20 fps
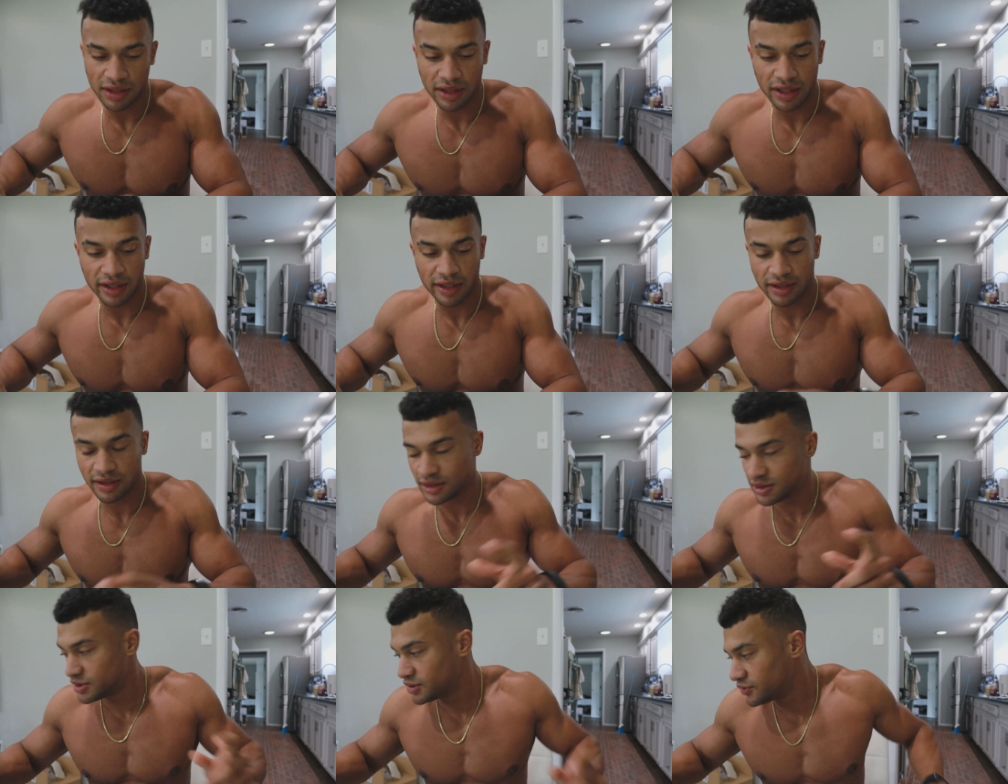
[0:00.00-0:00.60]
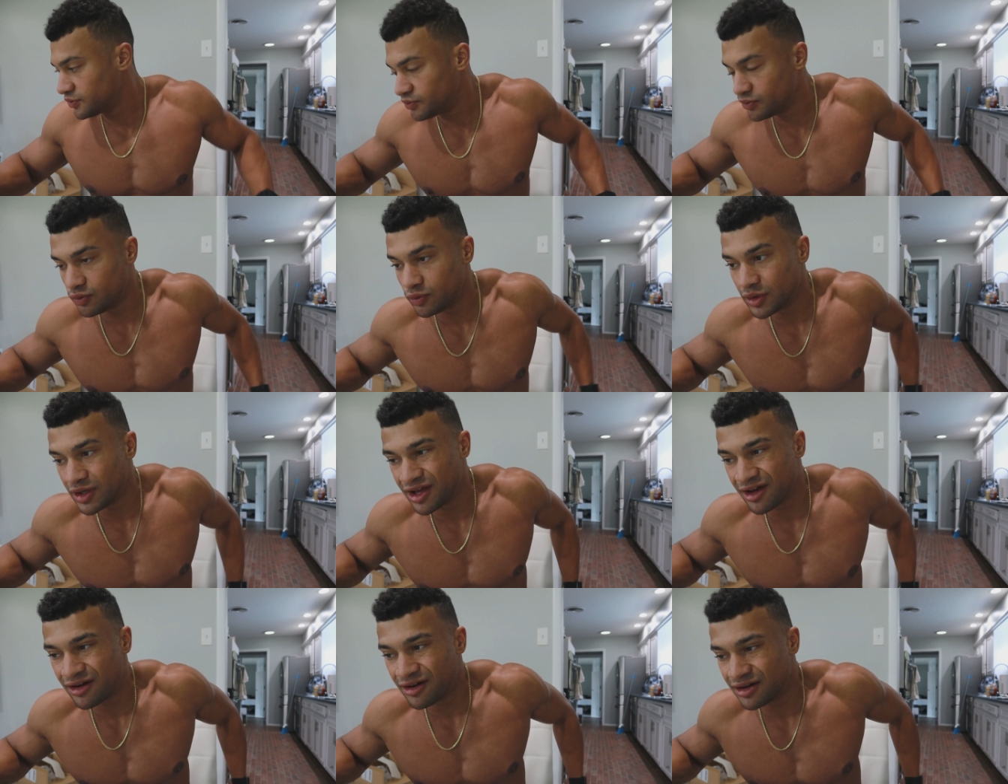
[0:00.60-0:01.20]
lettuce.
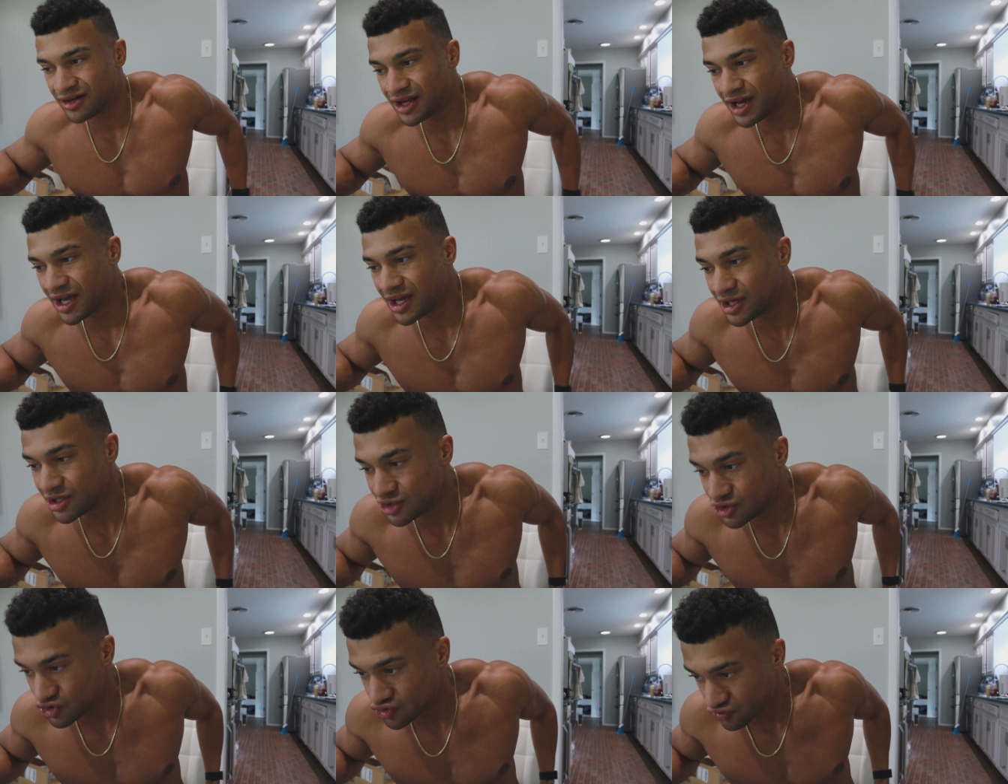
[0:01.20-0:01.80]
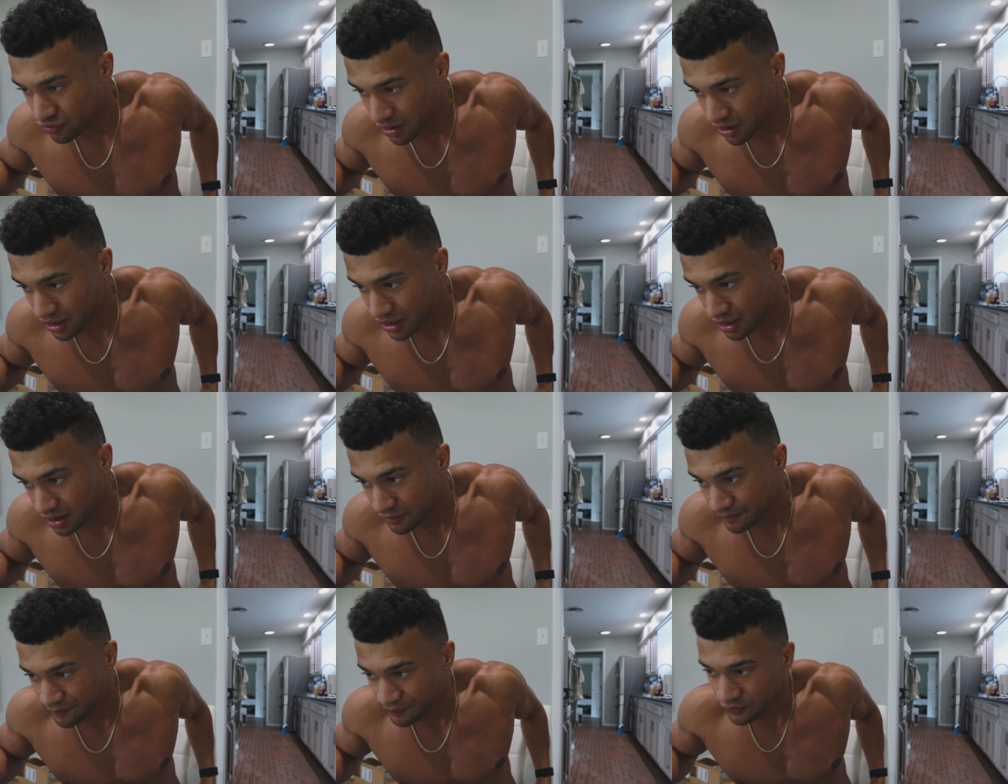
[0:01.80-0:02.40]
We got our diet
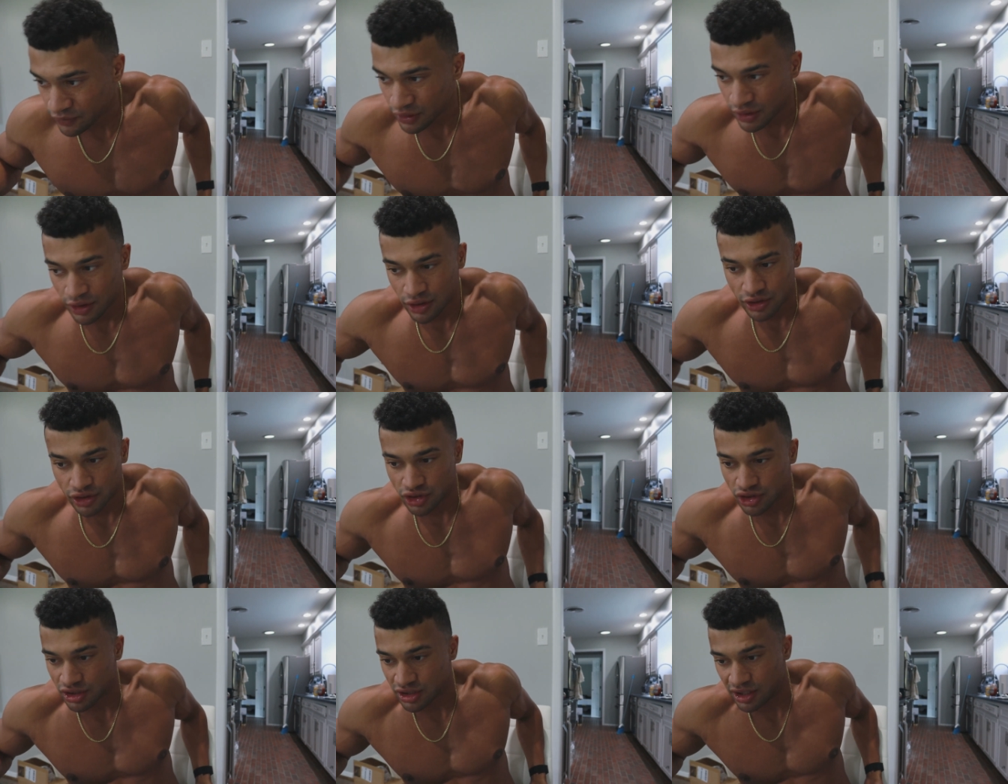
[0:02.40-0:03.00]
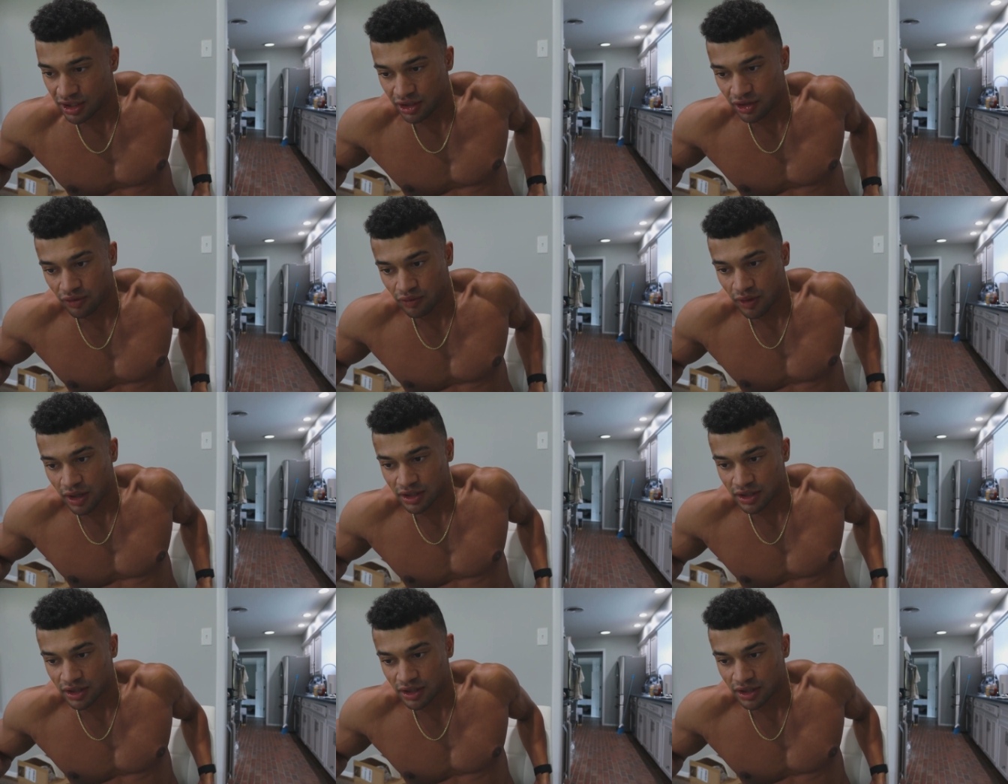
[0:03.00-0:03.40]
drink. Just sitting here